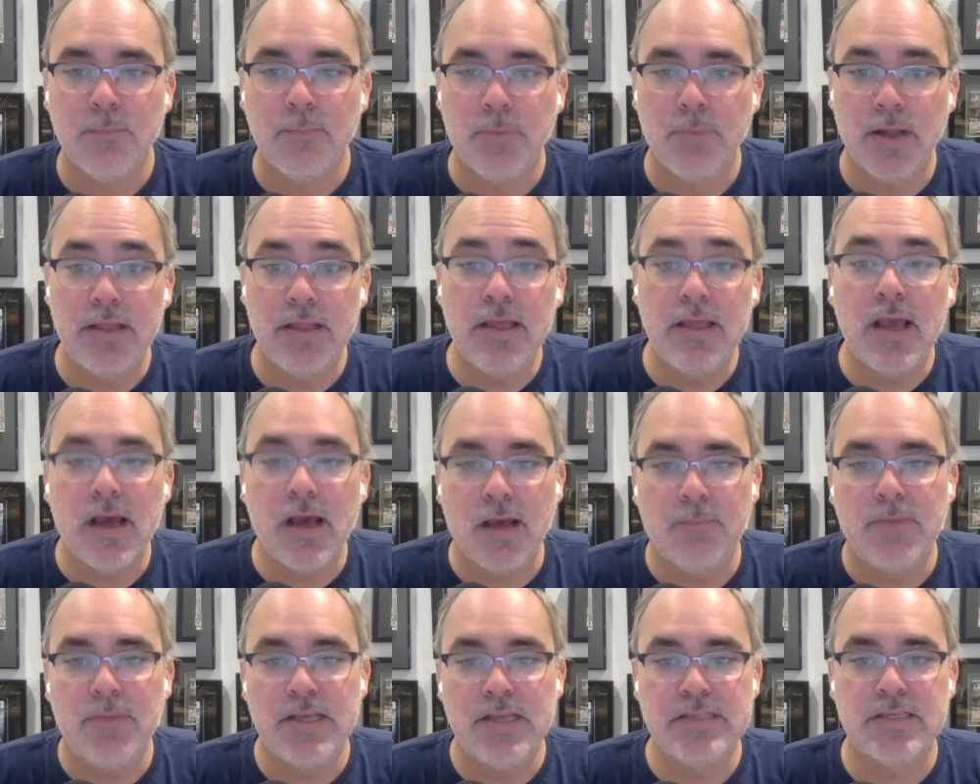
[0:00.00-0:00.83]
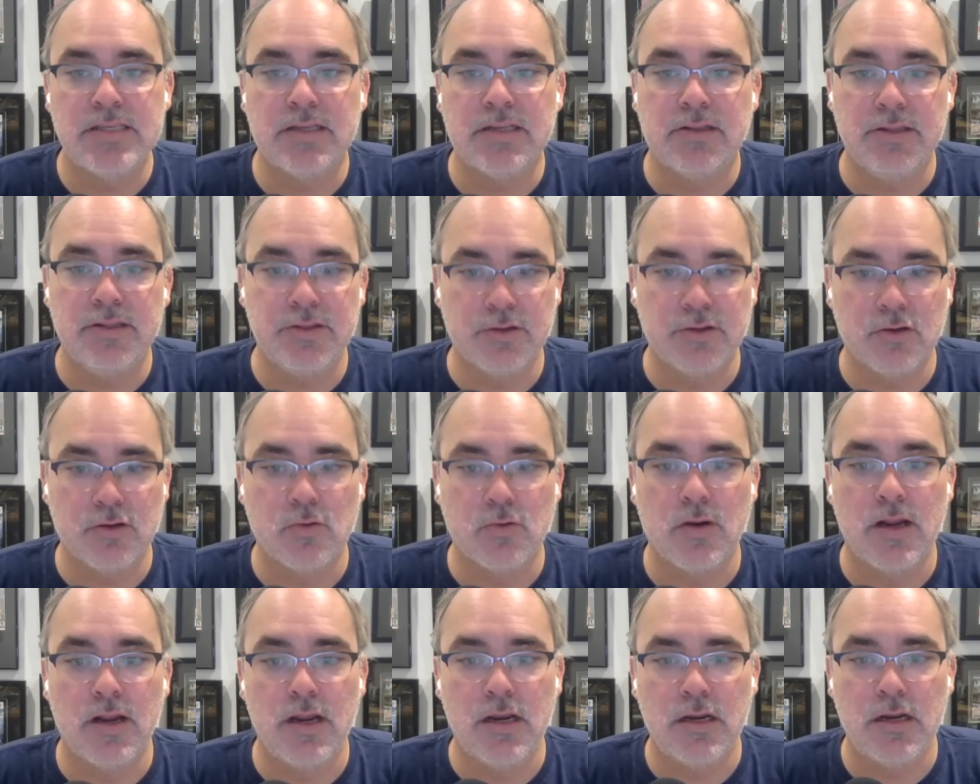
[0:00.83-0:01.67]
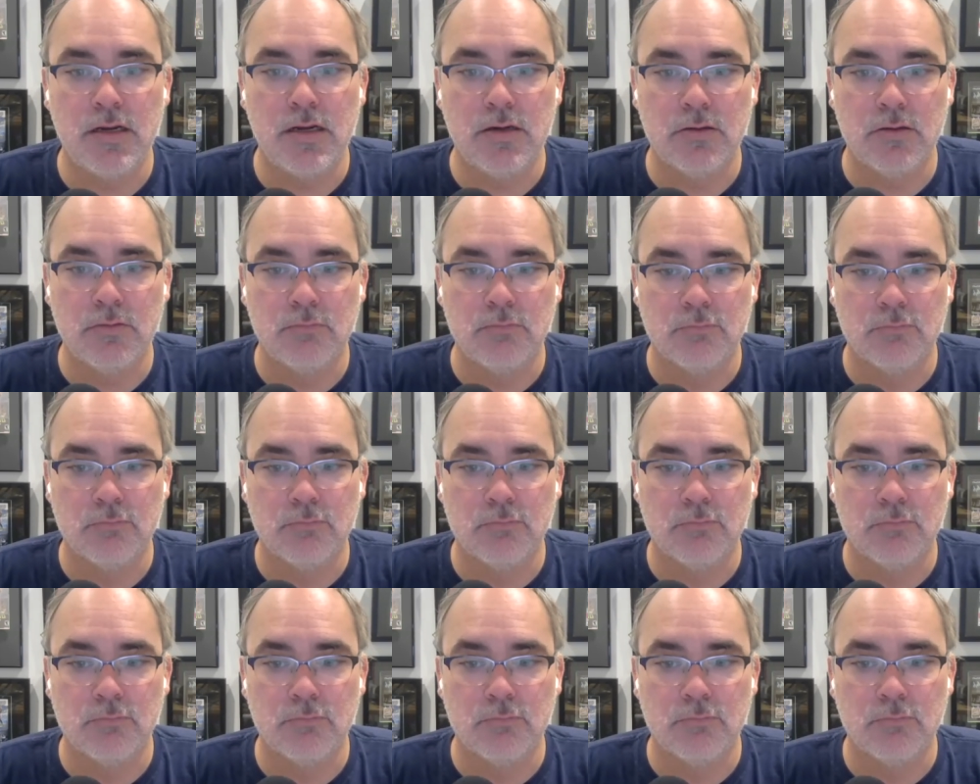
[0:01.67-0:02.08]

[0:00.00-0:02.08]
But yeah, basically, the Kraid